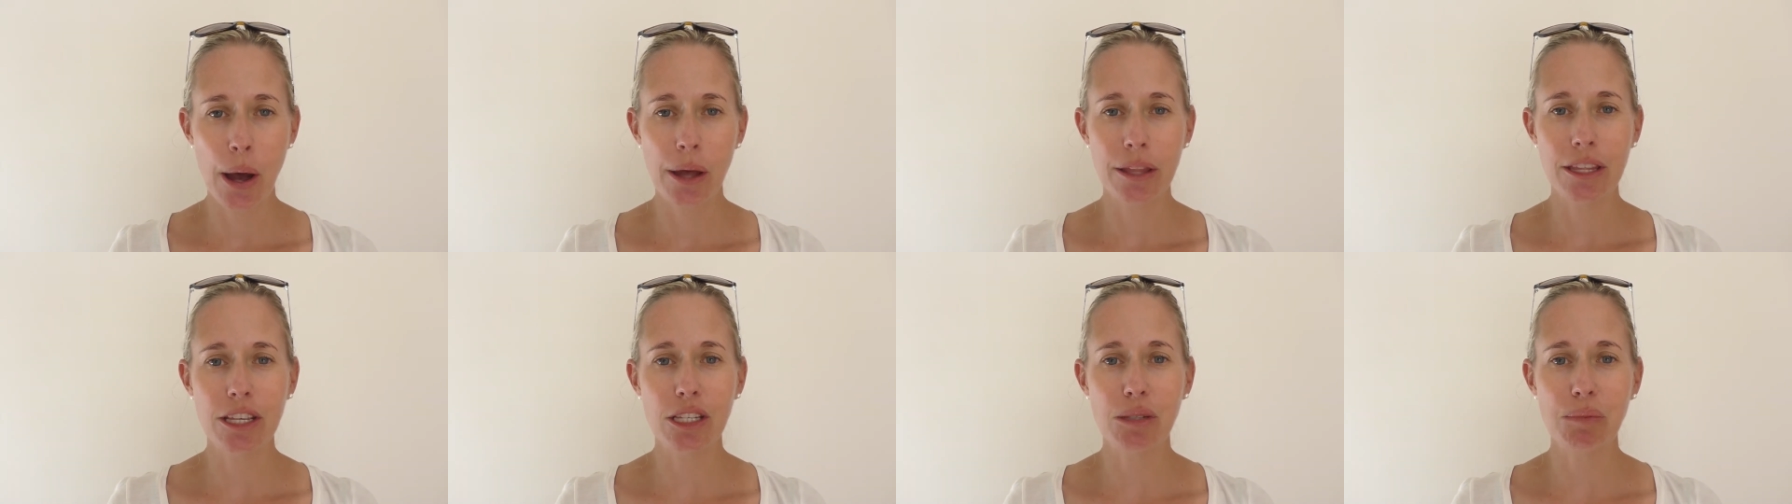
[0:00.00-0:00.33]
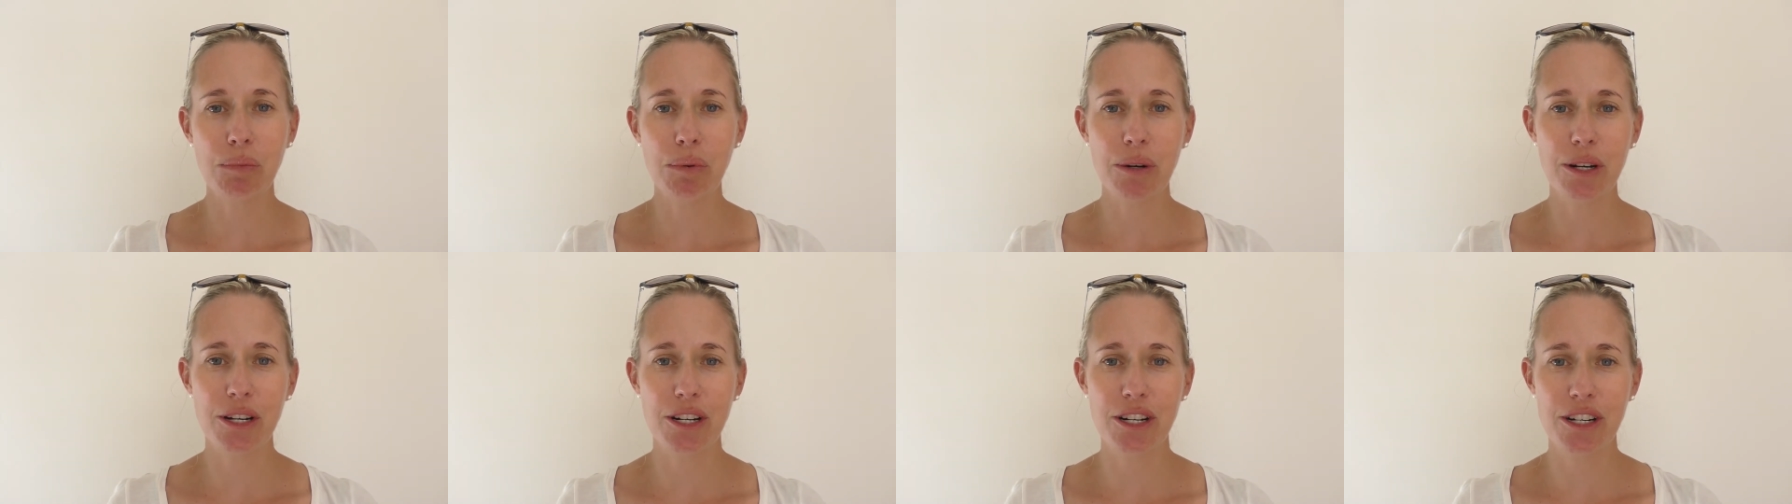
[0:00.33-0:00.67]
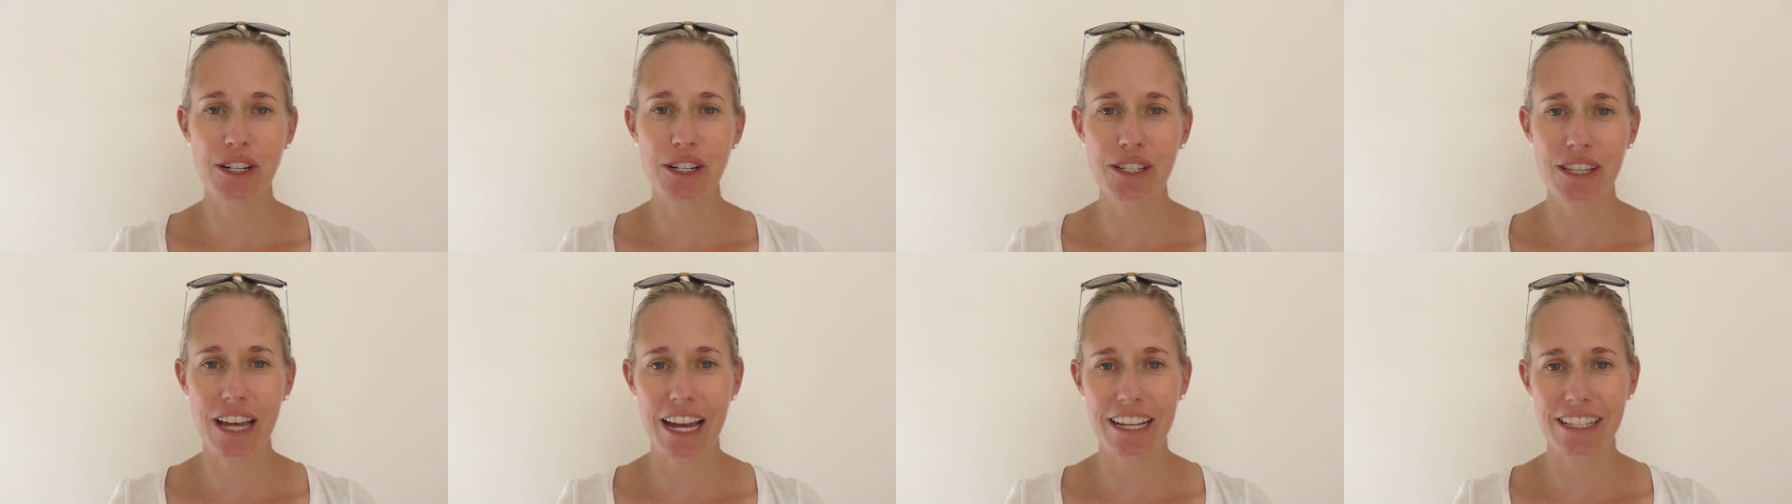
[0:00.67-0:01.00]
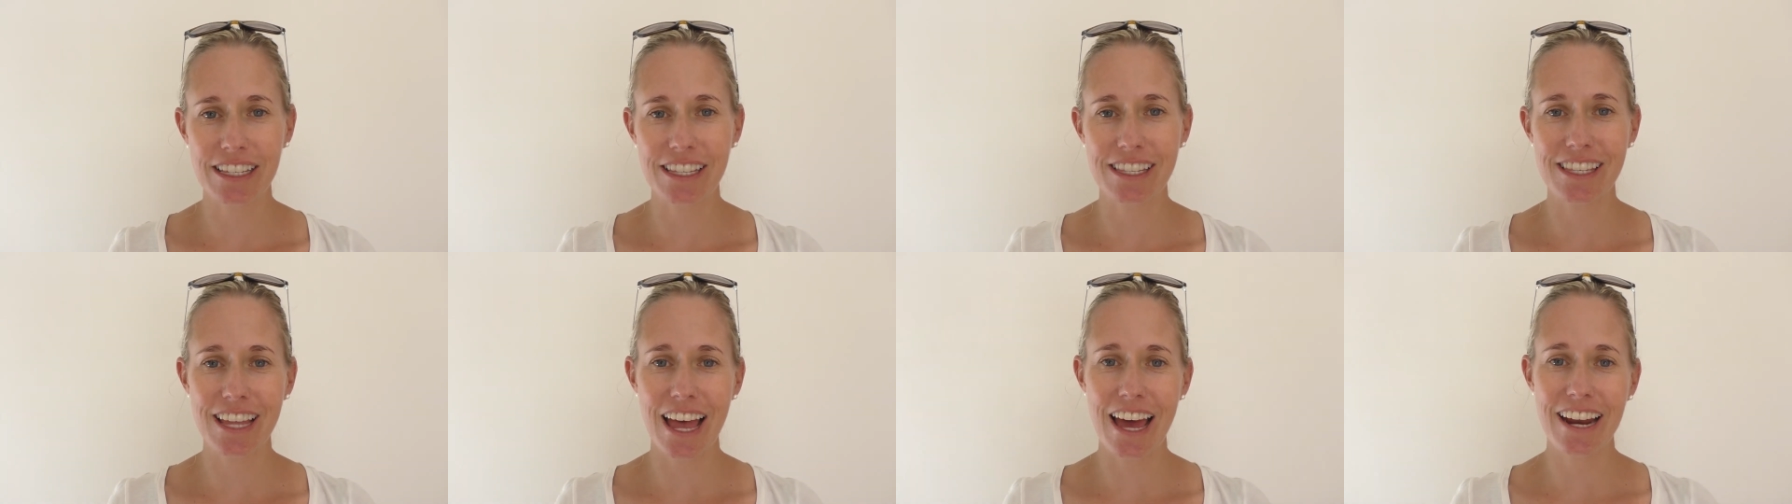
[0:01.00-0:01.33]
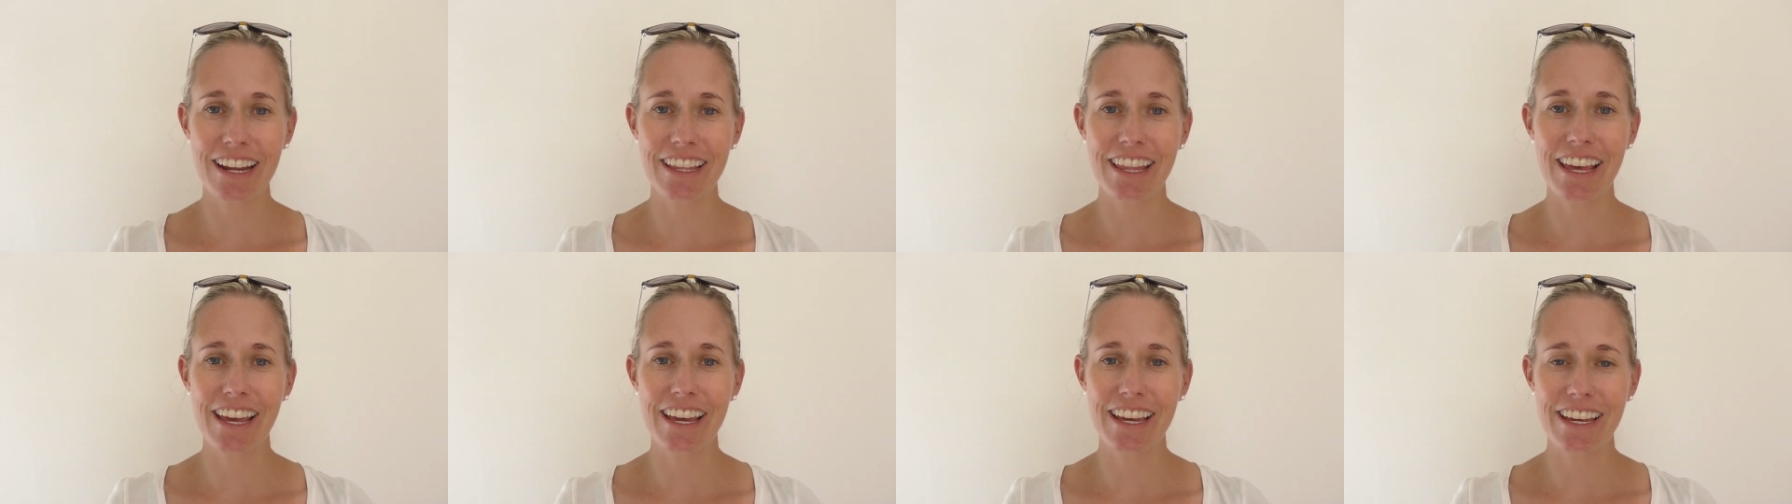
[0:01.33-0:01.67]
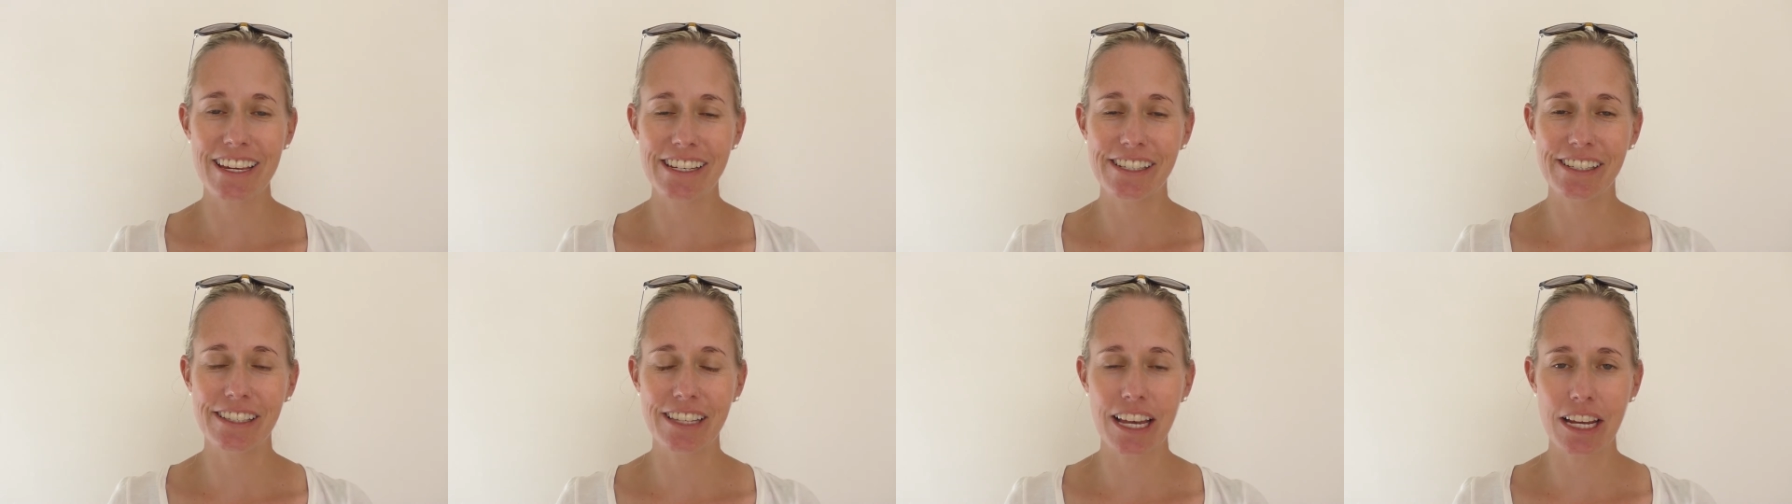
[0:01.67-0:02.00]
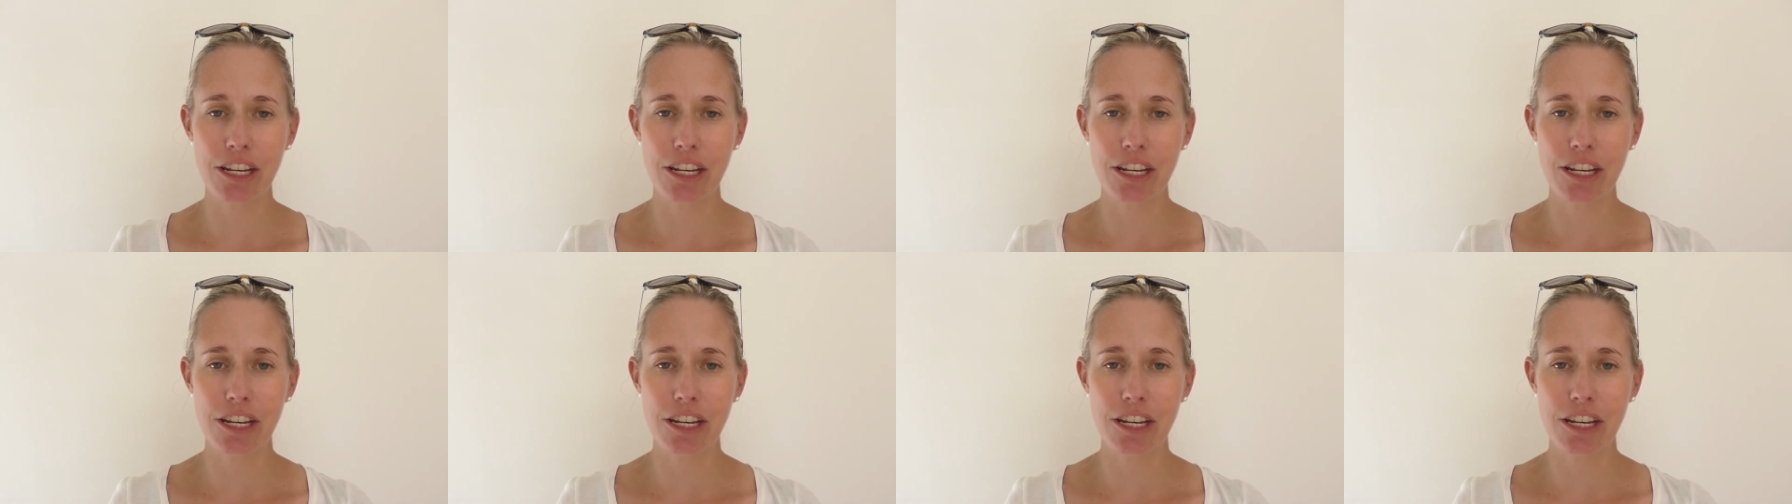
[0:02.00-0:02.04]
These poor girls had to stand in their heels,